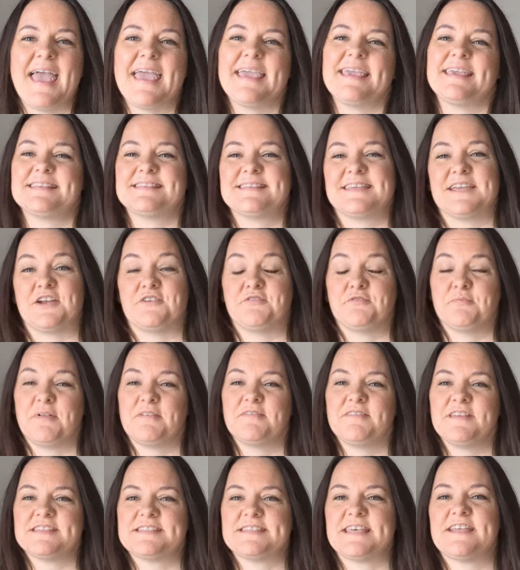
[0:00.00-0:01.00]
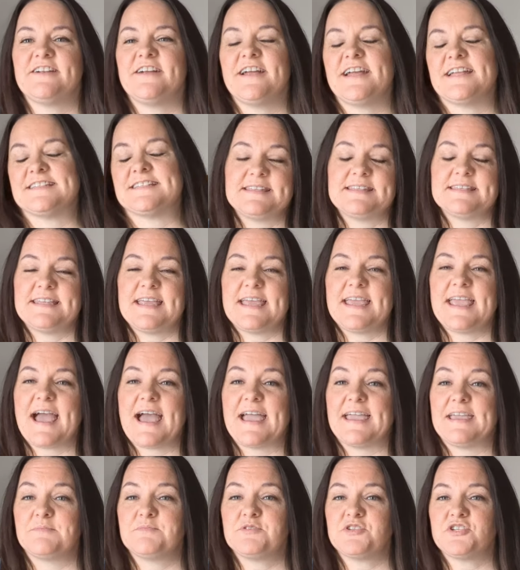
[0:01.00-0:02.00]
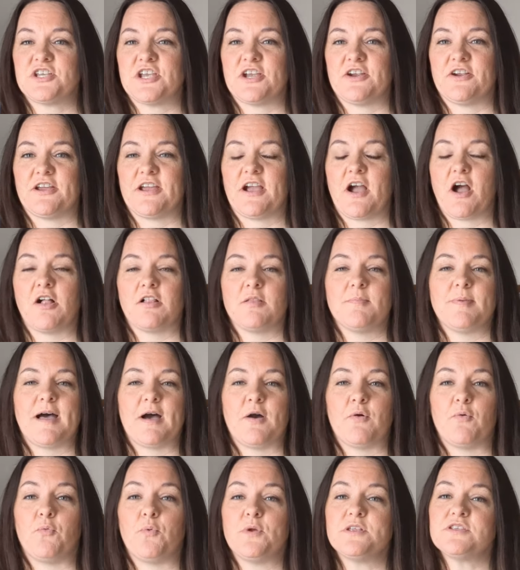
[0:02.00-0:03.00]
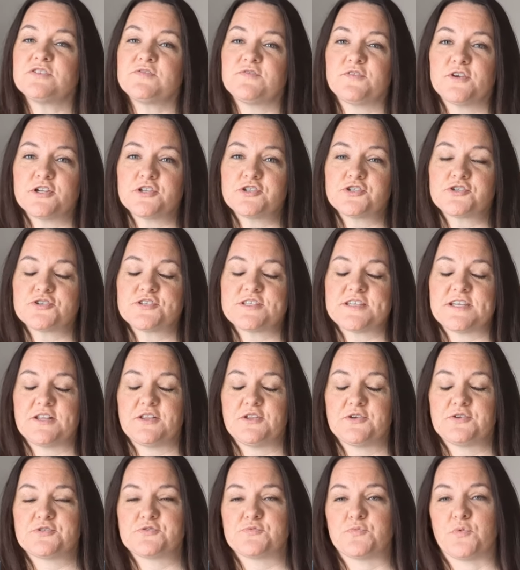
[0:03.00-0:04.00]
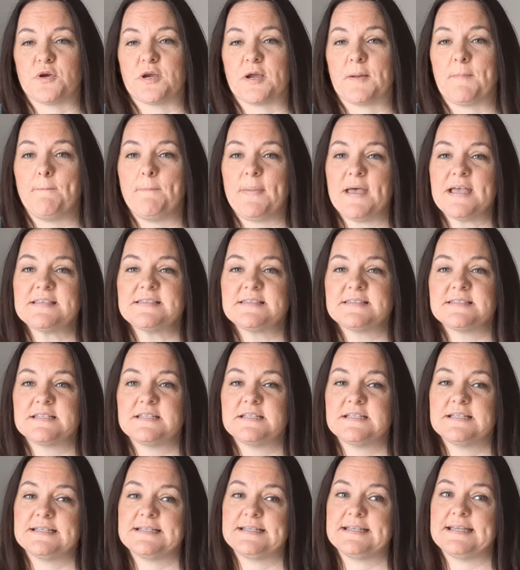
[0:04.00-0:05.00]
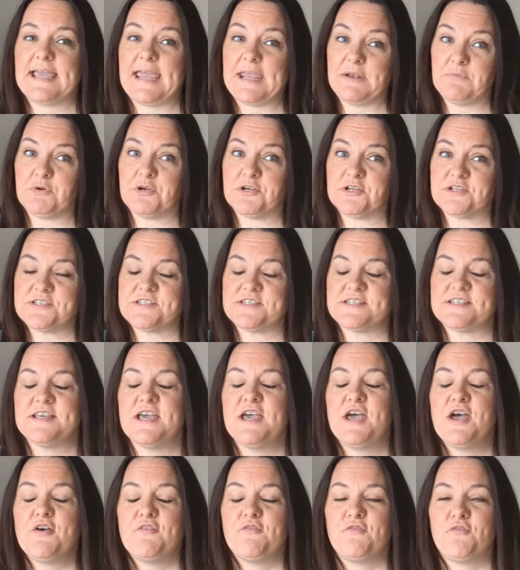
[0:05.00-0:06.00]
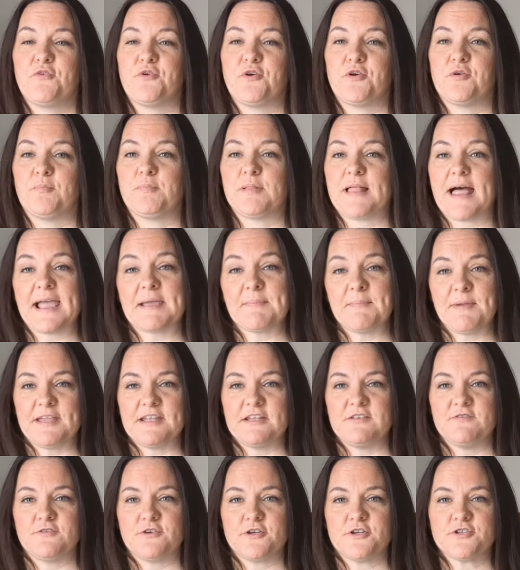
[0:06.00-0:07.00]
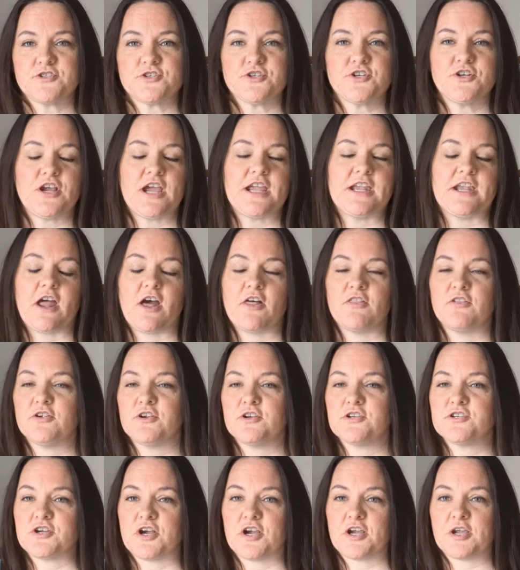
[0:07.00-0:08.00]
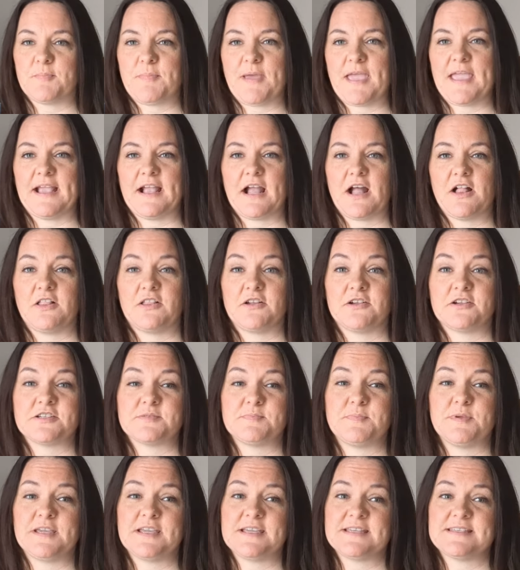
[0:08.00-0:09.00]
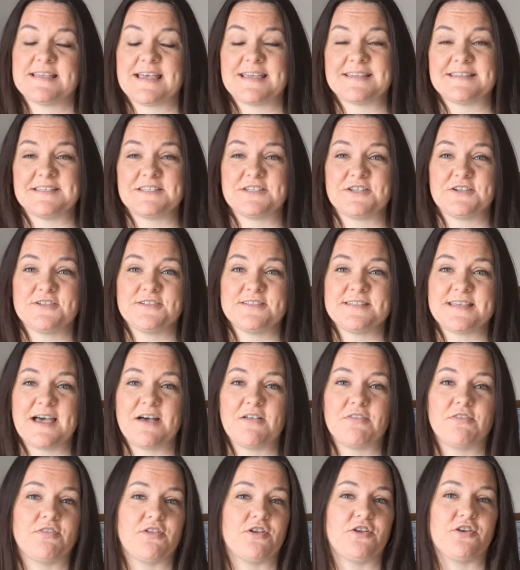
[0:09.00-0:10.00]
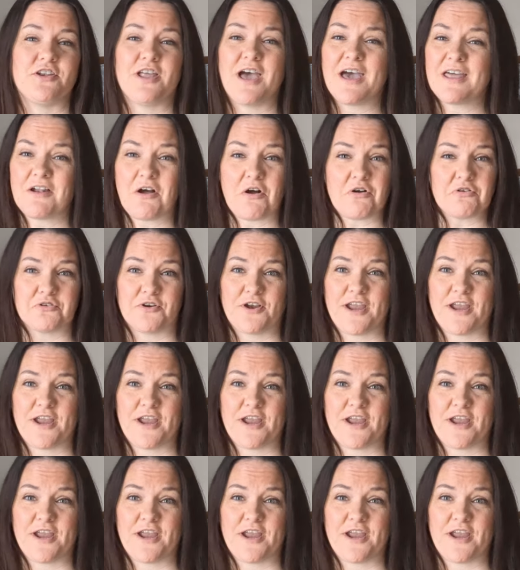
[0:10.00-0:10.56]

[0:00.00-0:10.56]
Hey, it's Carrie from Lovely Etc, and today I am sharing all about which furniture sealers work best and worst for black painted furniture and other dark paint colors, because as it turns out, they're not all